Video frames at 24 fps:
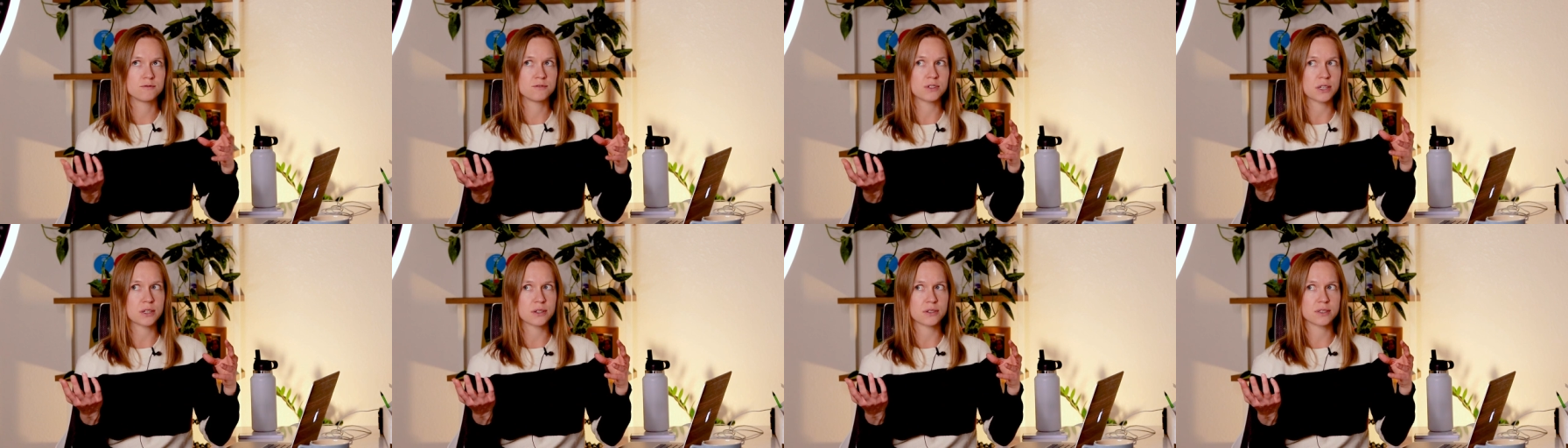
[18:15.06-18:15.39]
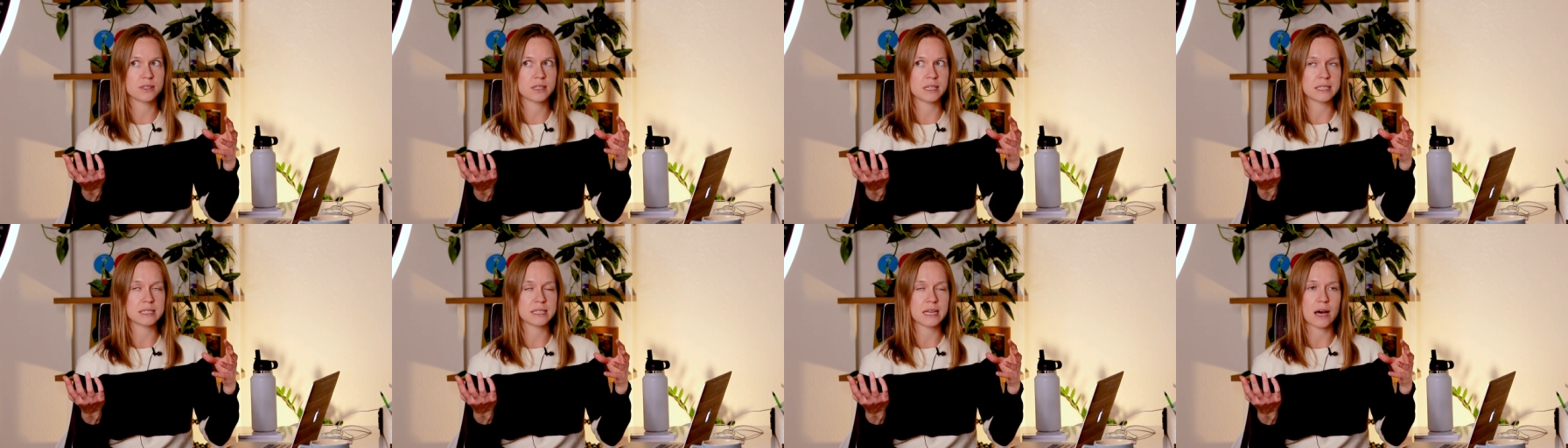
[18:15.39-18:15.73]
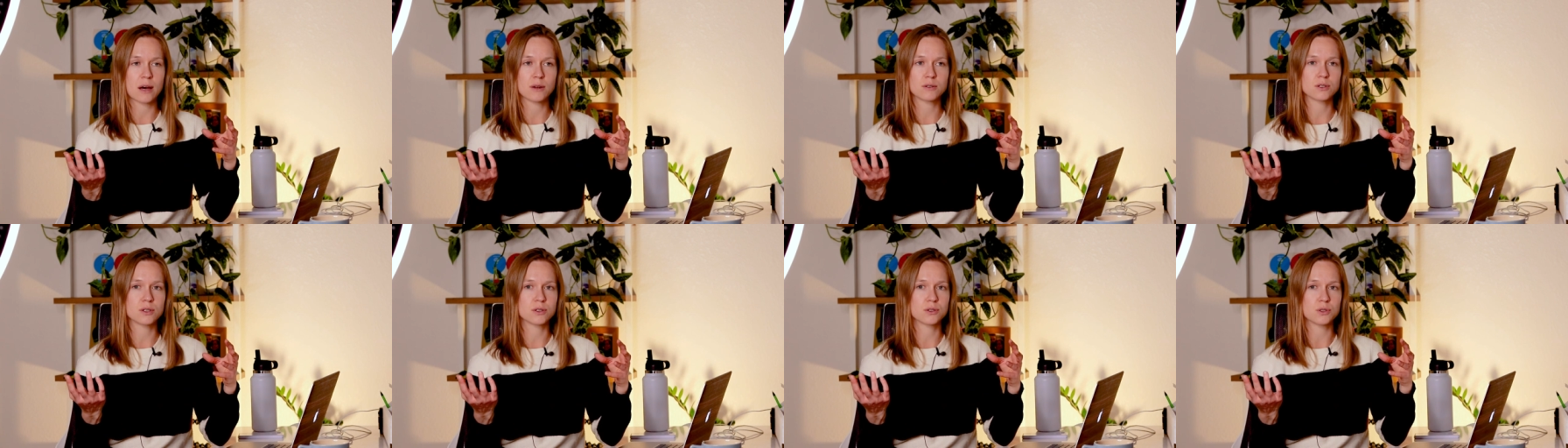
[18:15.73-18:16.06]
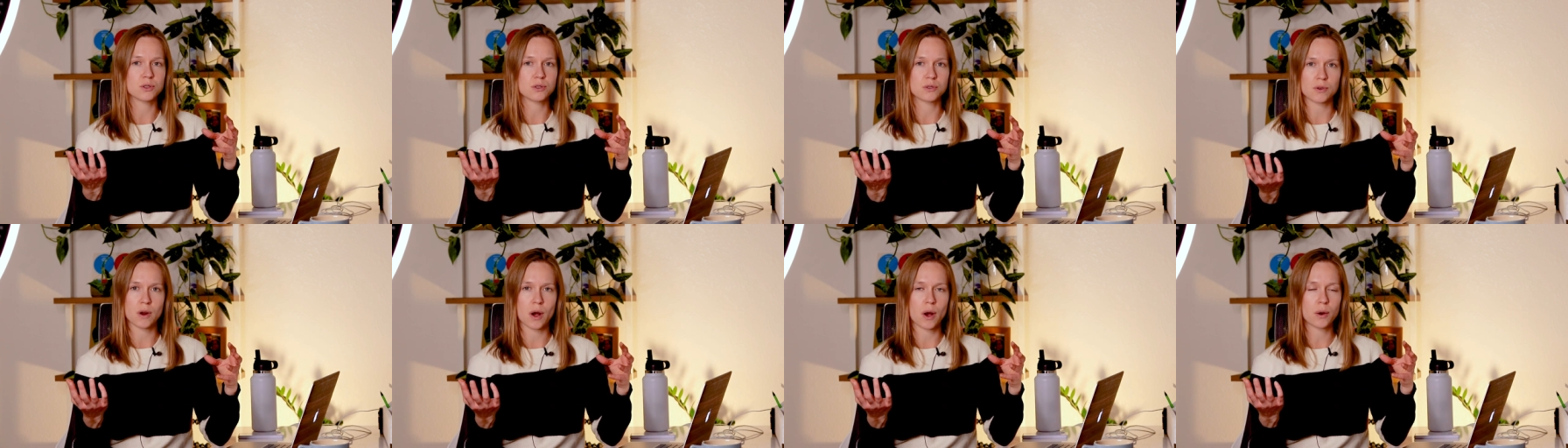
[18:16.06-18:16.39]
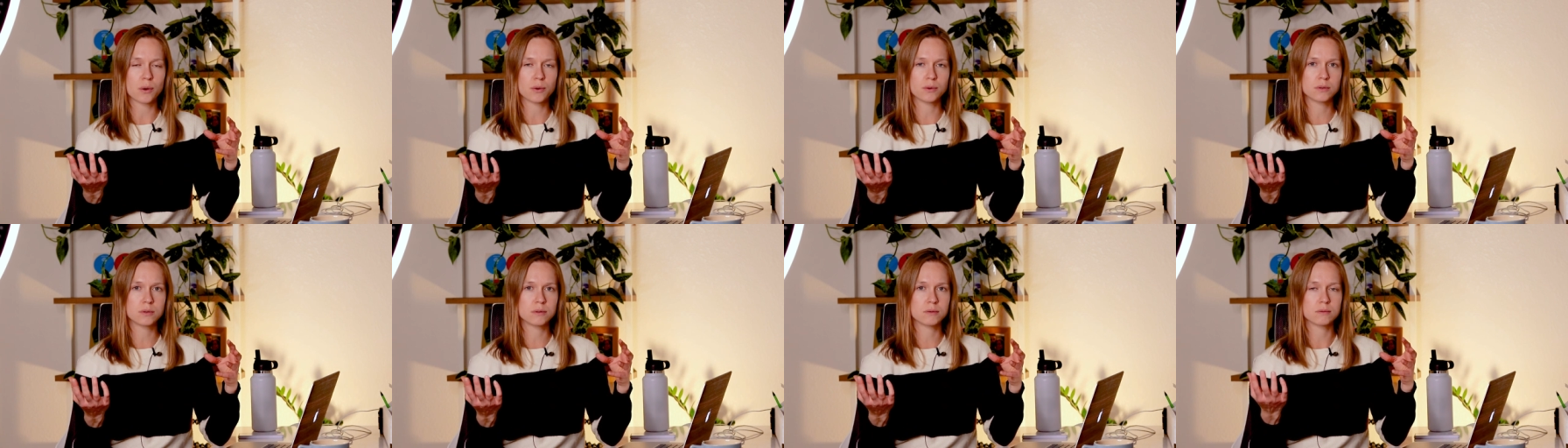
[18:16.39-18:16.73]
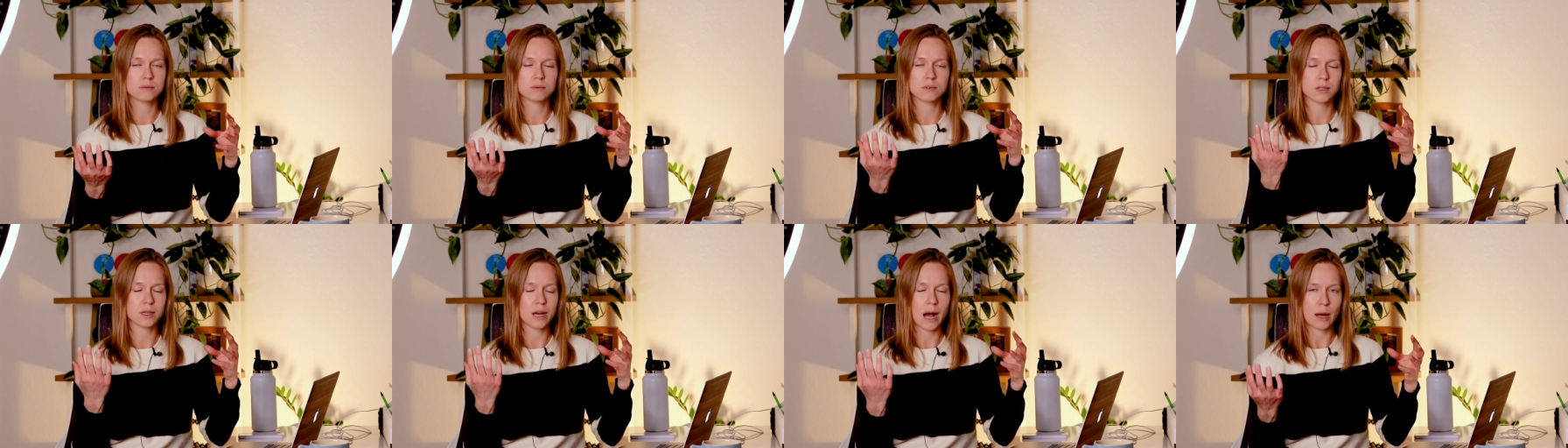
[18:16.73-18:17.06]
figure things out on your own,
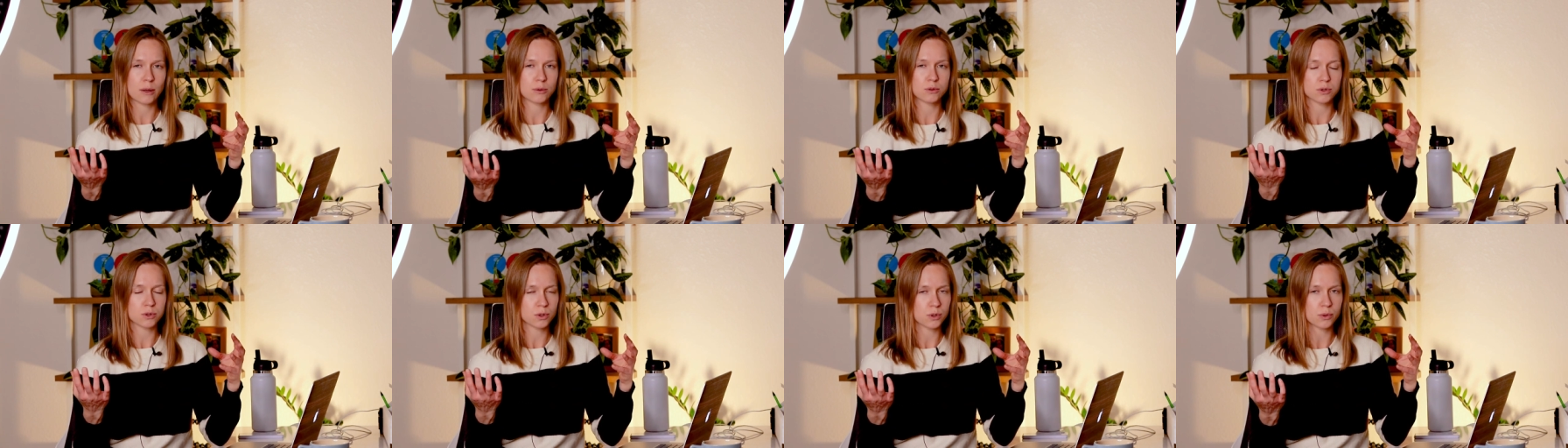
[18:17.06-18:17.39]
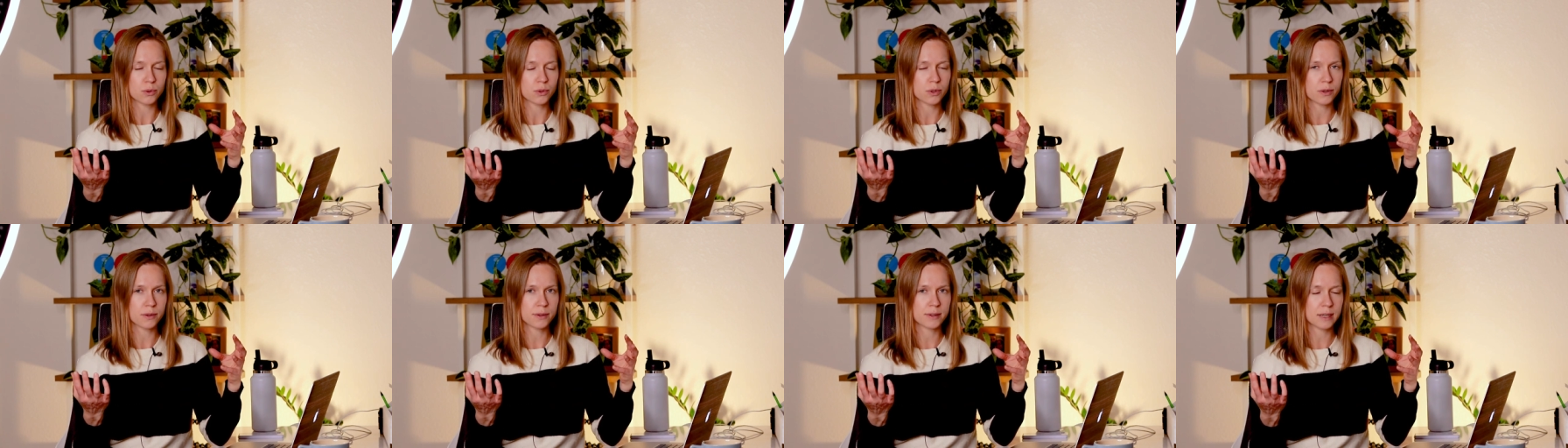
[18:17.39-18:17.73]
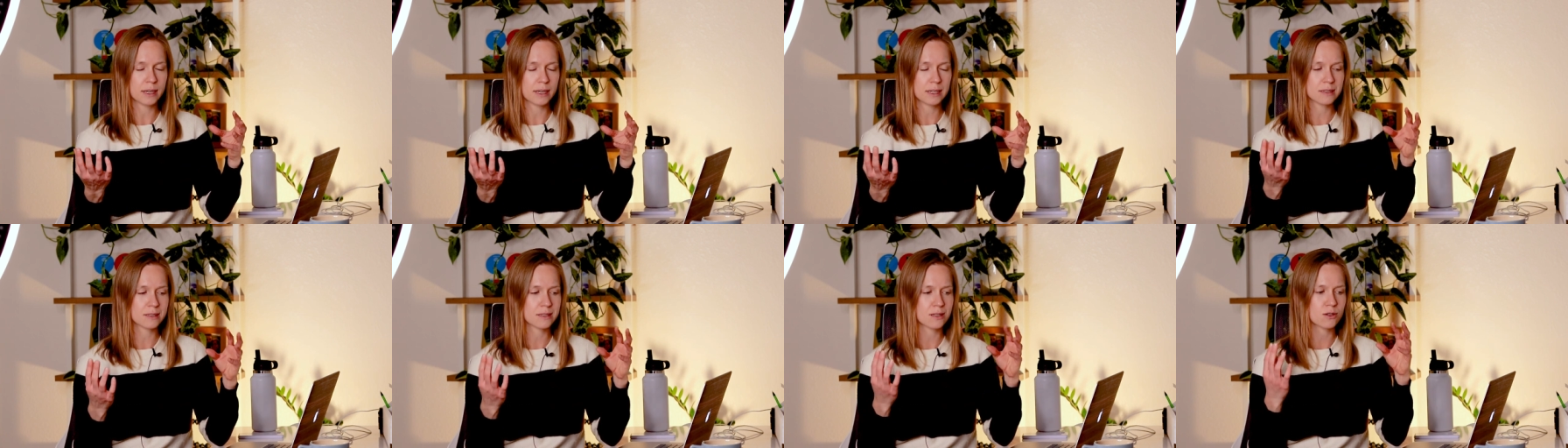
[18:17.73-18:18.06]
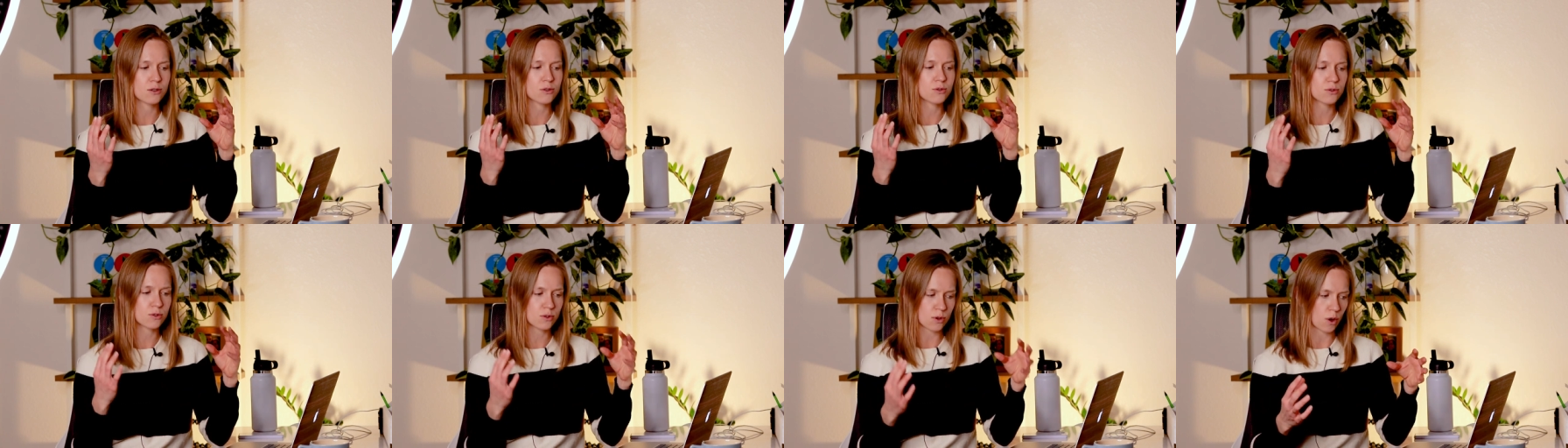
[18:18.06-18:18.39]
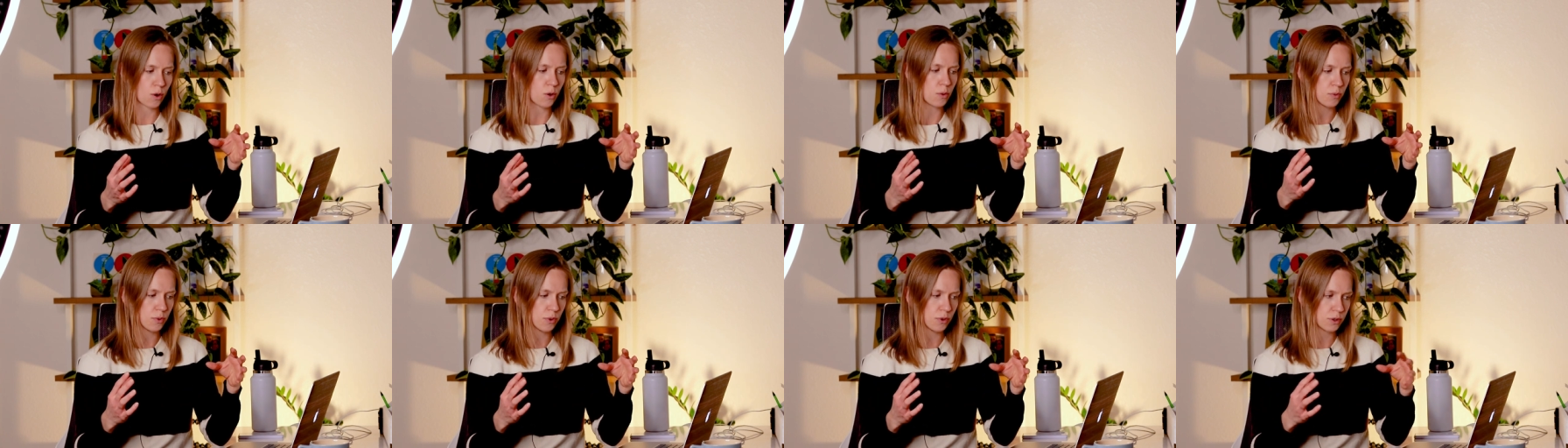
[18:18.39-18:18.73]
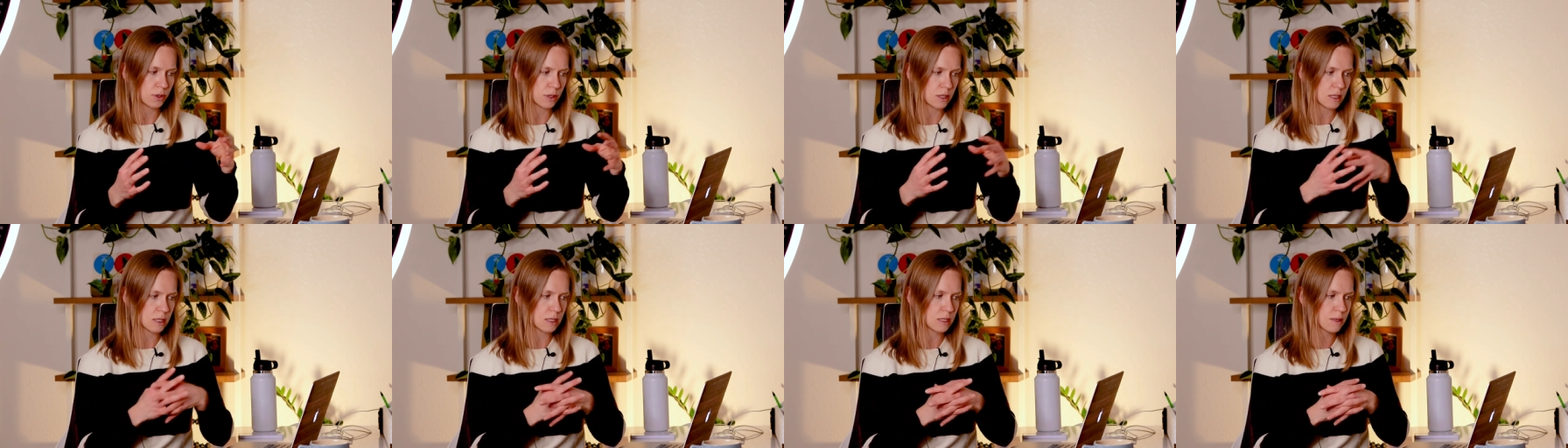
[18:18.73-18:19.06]
how to Google things, so
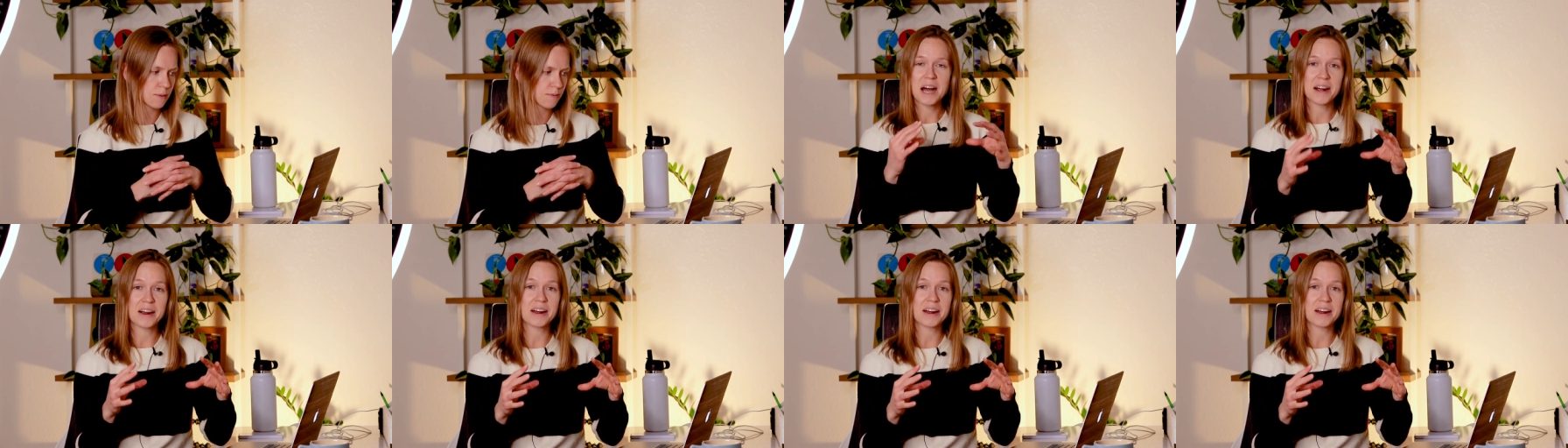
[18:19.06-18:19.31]
important.